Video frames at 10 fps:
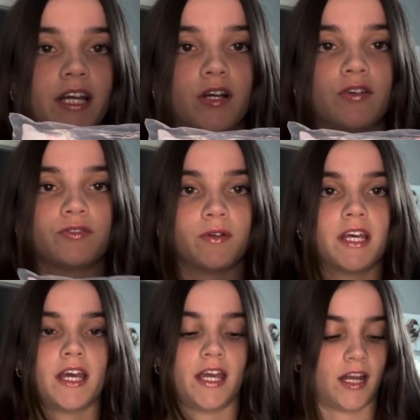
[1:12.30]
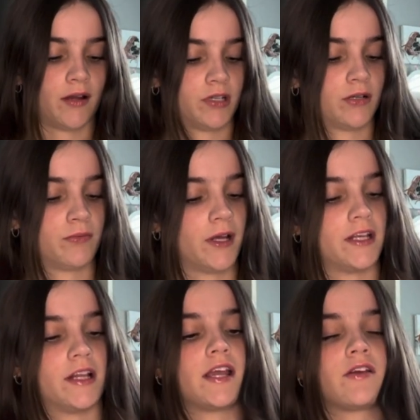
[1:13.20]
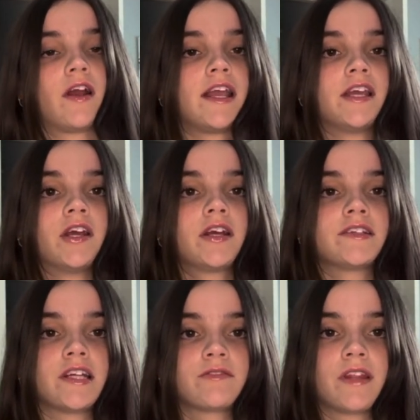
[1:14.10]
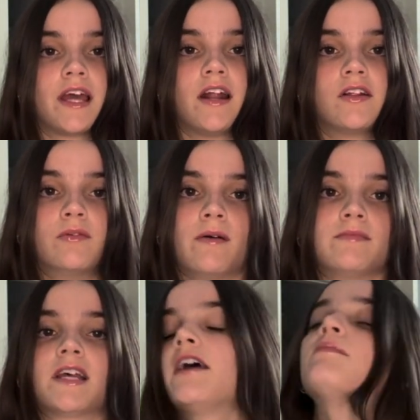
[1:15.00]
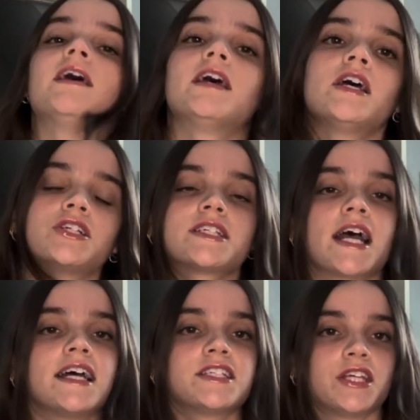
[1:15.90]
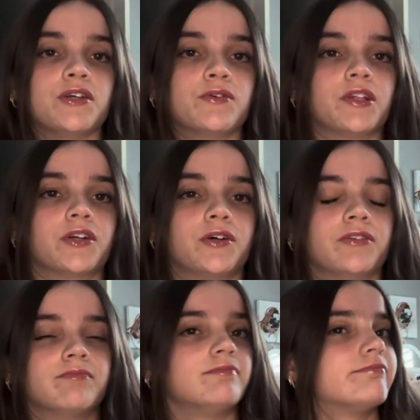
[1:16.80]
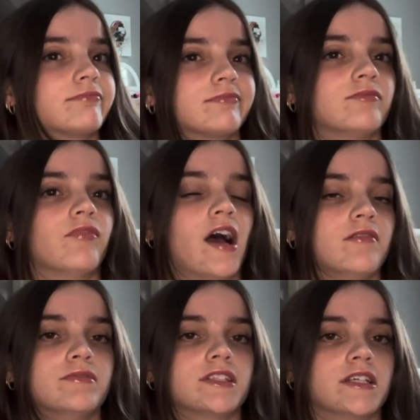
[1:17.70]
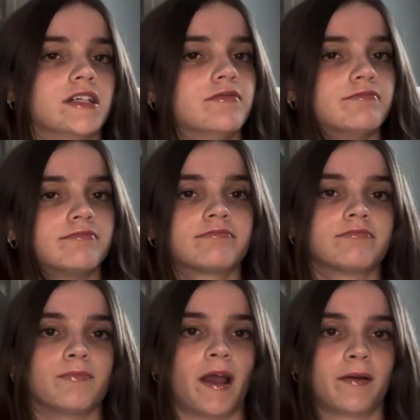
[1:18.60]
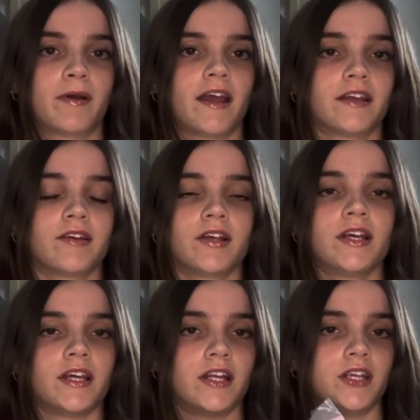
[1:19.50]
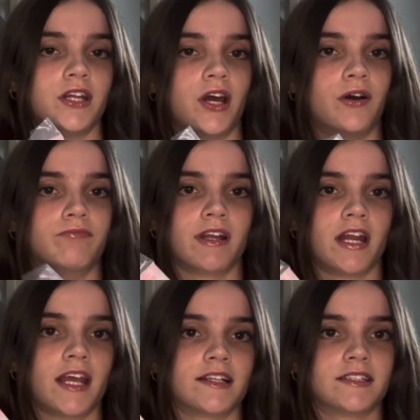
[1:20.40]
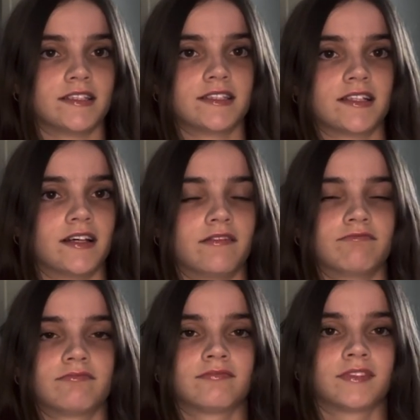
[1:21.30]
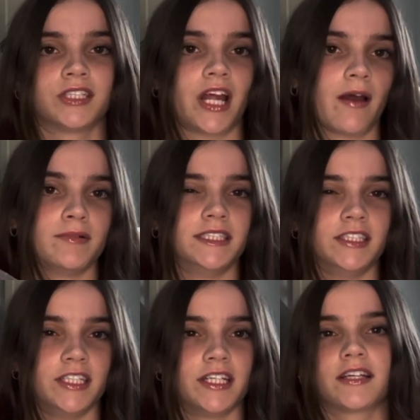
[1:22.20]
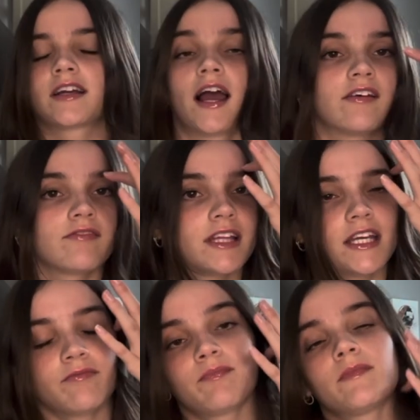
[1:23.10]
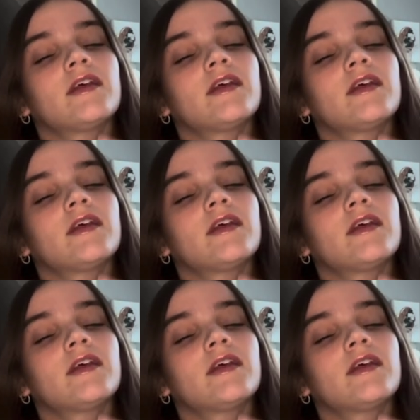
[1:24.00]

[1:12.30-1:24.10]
that goes with it, and I'm gonna put it like right here because that's where they had on the website. Just adds a cute little vibe to the backpack, enhances the shabby chic kind of thing.